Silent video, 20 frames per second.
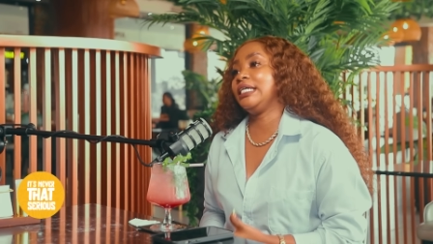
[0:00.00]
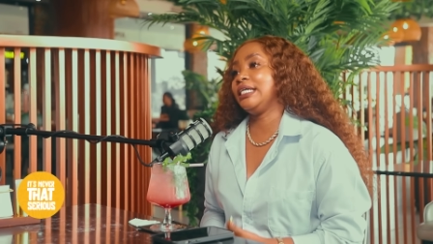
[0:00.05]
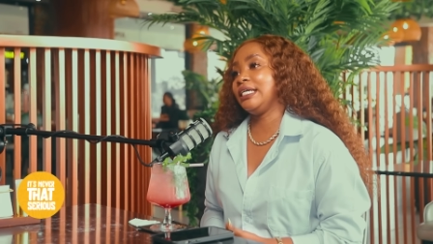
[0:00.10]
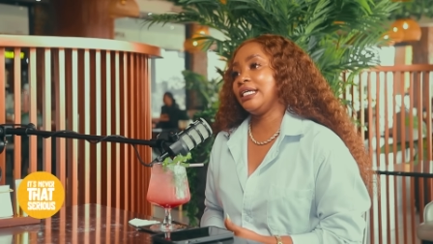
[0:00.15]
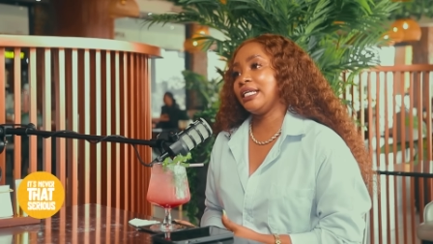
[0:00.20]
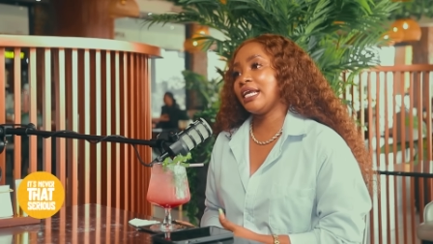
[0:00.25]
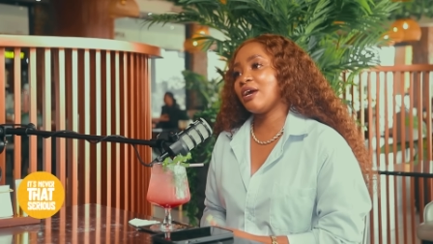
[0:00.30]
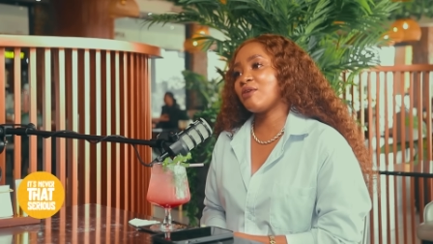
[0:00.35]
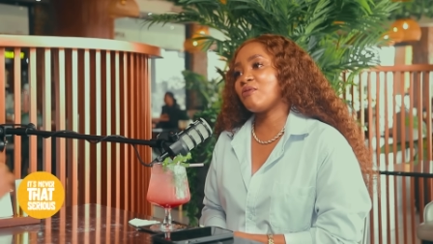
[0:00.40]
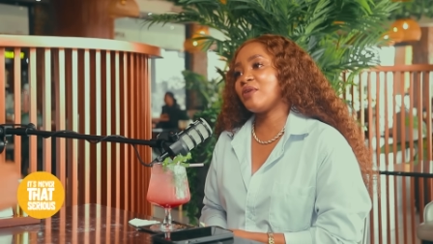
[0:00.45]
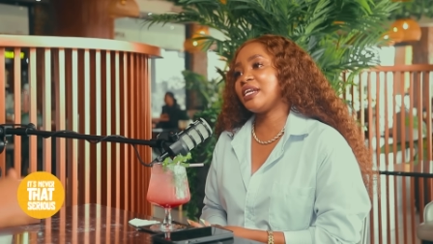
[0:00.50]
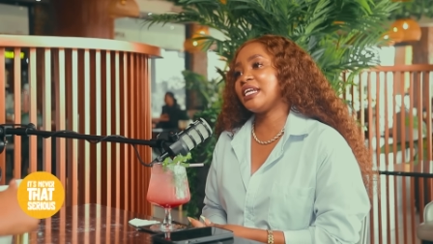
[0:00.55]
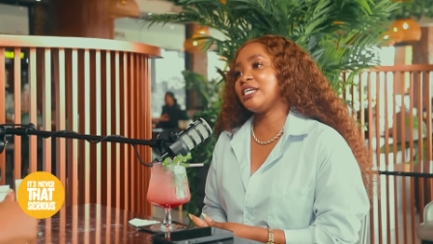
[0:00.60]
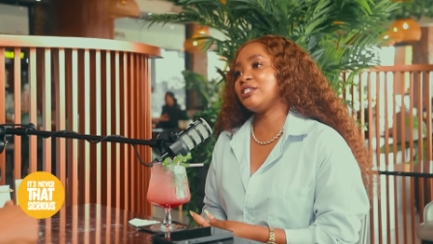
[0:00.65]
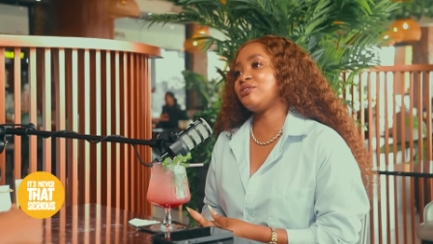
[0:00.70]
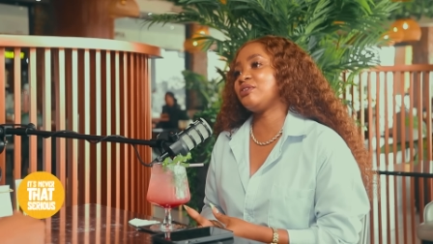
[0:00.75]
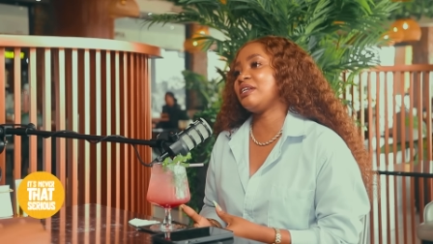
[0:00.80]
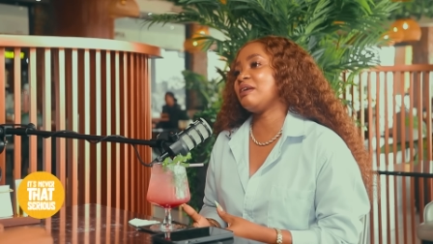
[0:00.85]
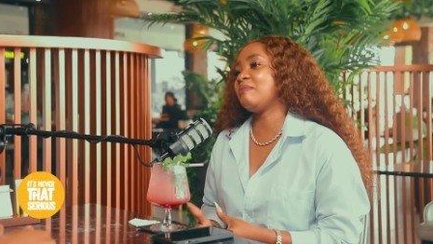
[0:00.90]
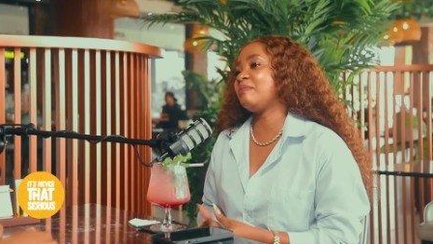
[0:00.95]
Truly. Like when I
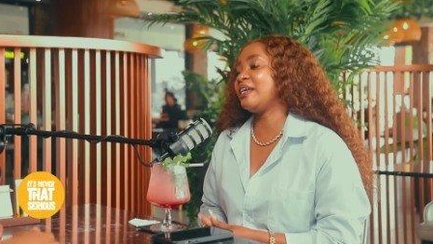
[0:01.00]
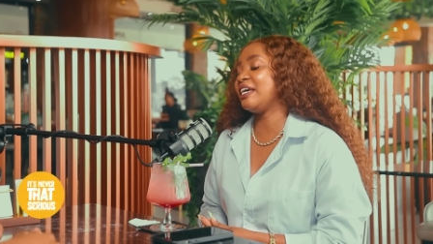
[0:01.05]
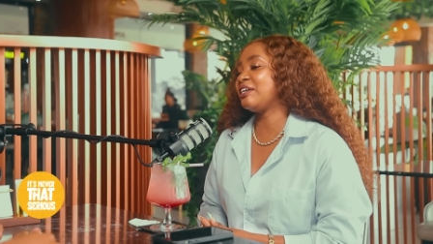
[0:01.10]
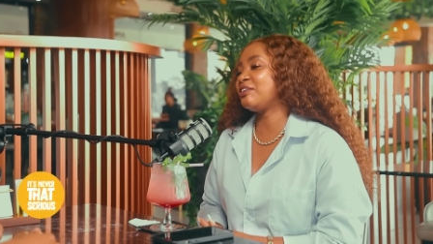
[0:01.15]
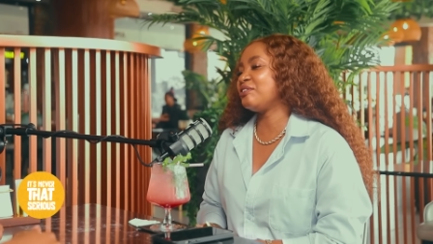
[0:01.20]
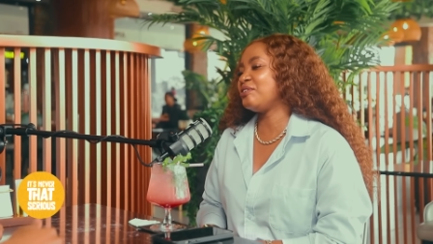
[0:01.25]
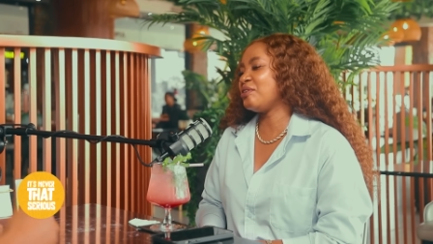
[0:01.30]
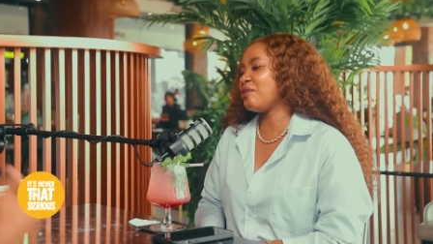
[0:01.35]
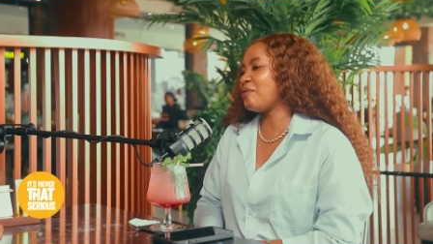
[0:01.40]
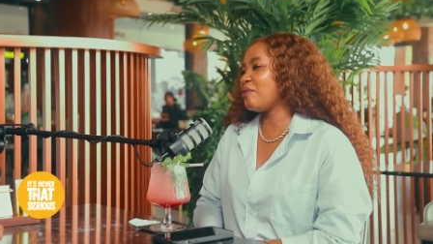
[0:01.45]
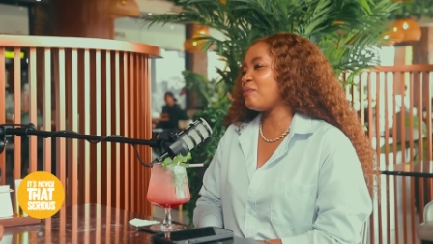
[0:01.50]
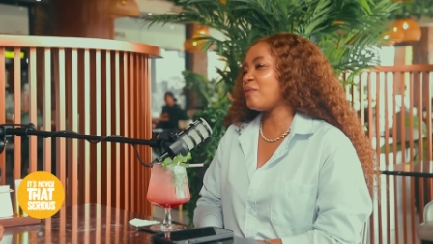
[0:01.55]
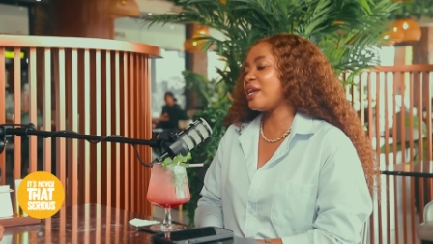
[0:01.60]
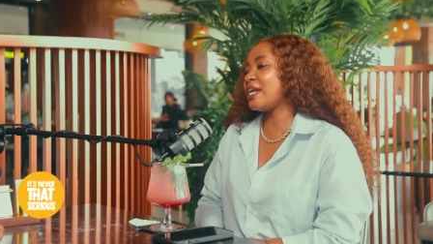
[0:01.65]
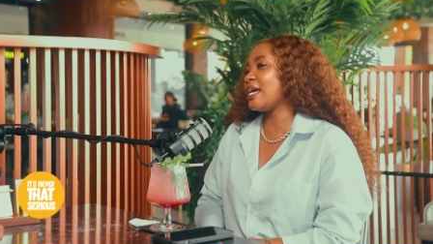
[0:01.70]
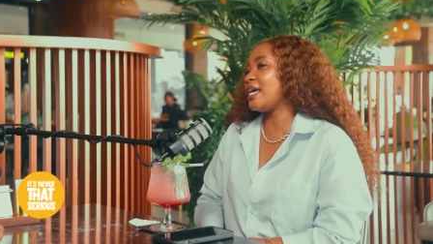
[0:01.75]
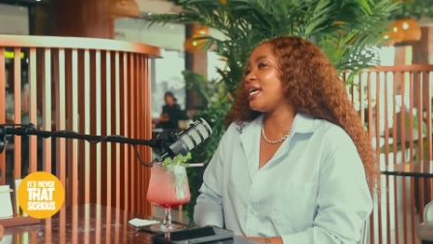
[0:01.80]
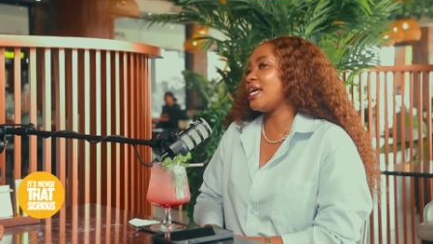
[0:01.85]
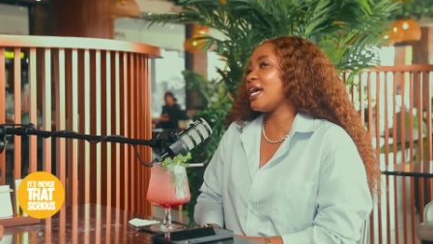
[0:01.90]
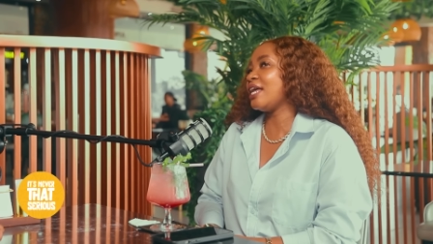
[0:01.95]
said, I'm like,
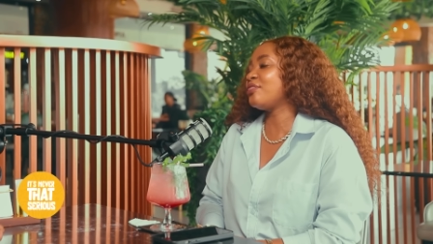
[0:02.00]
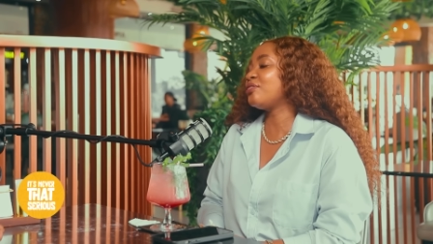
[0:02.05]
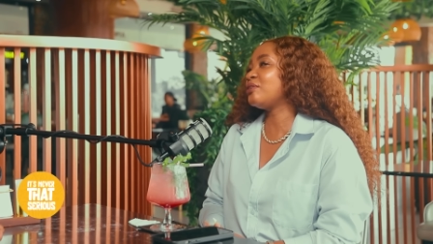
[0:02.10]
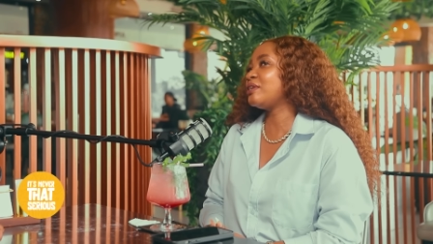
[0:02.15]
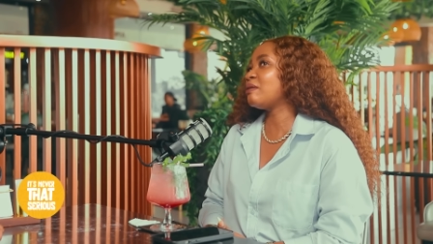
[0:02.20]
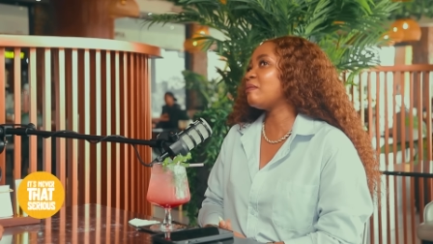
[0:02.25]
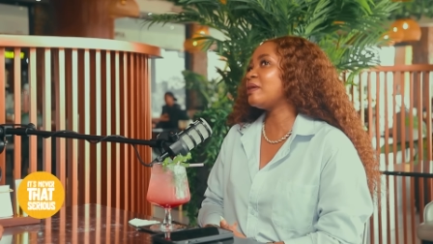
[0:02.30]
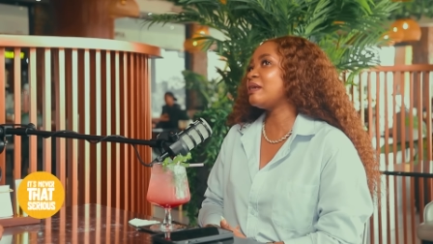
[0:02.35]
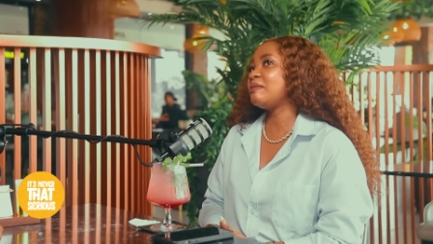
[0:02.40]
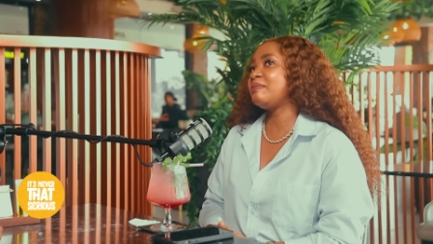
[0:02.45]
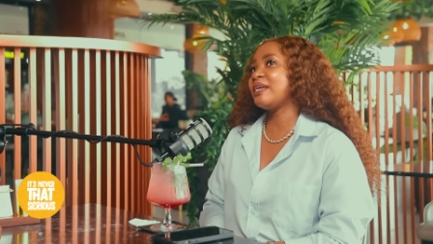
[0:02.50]
when I thought about it,